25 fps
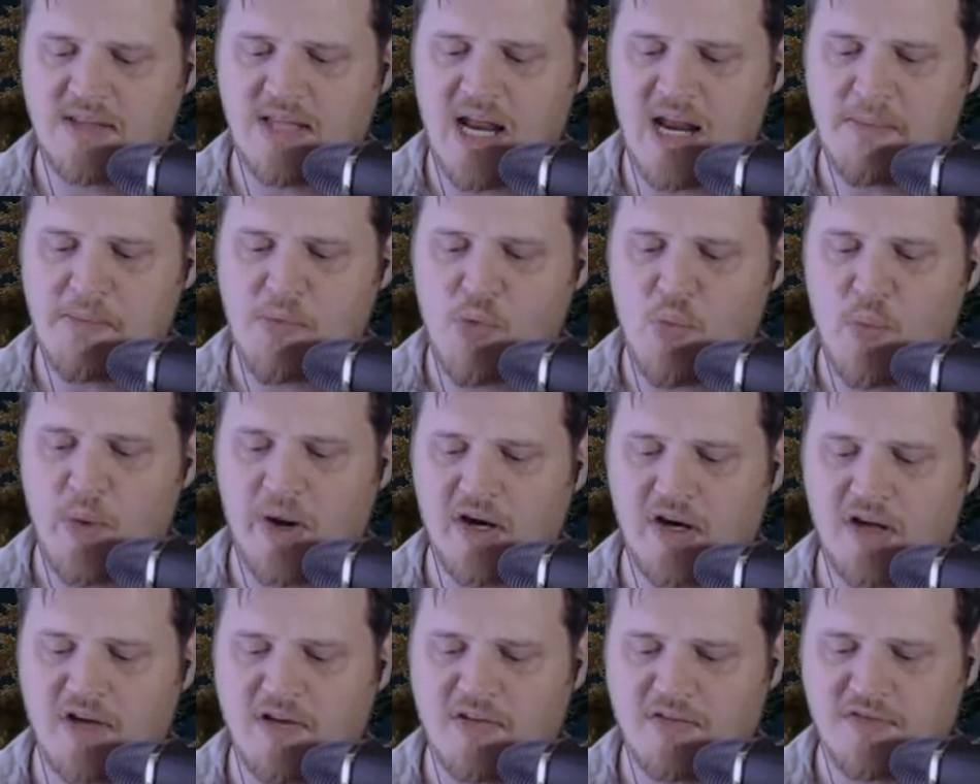I'm
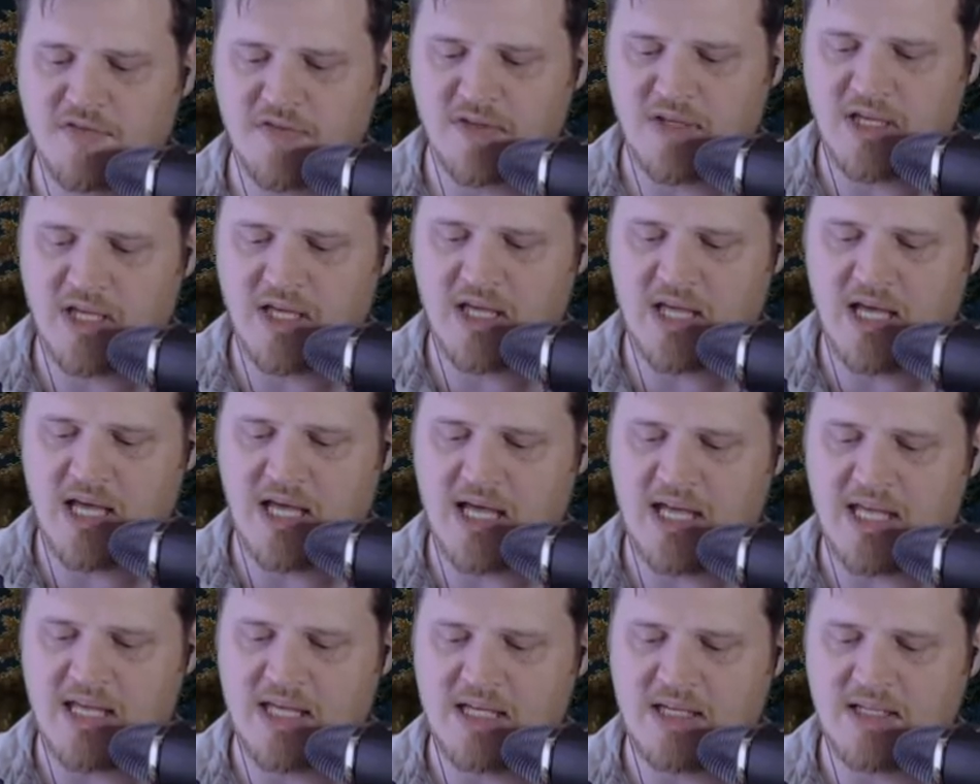aware of
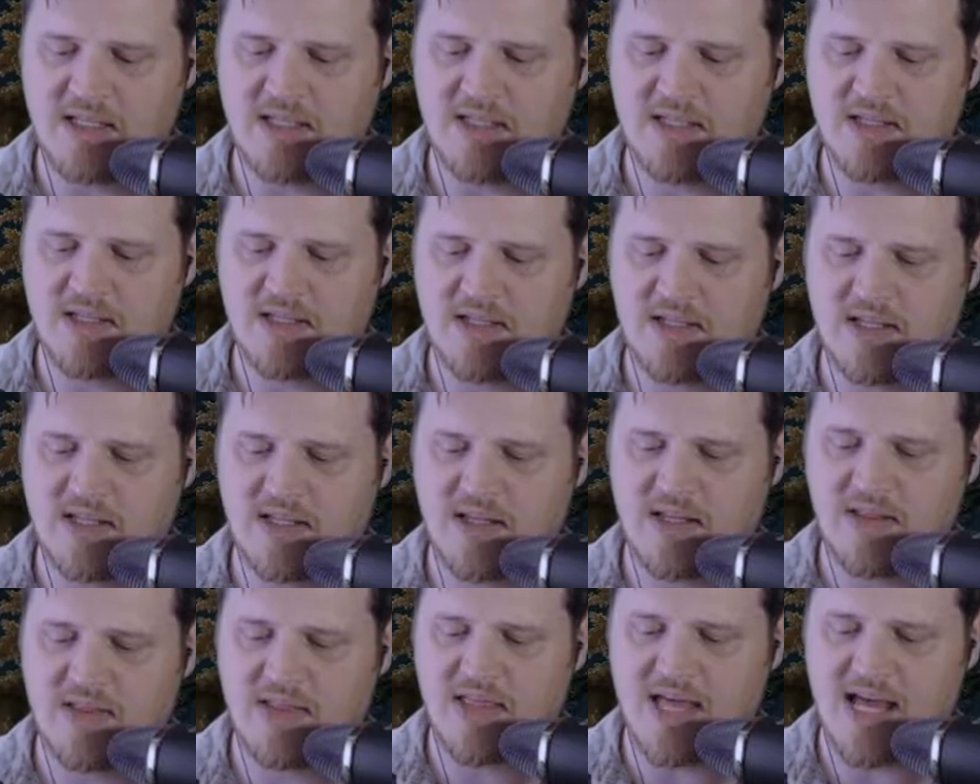
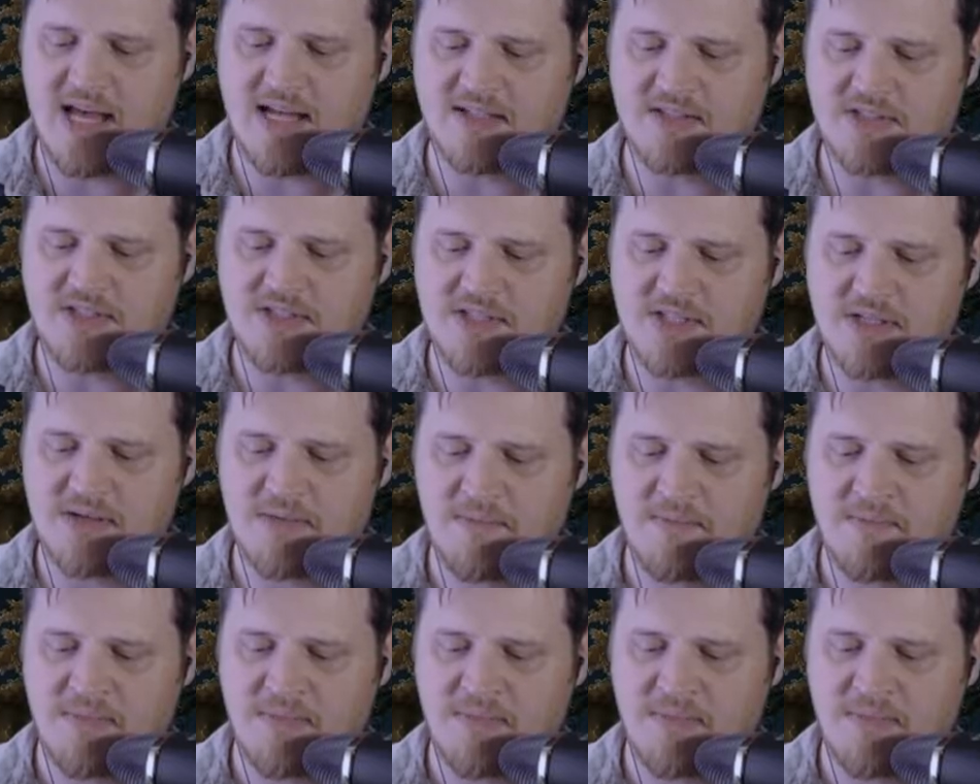that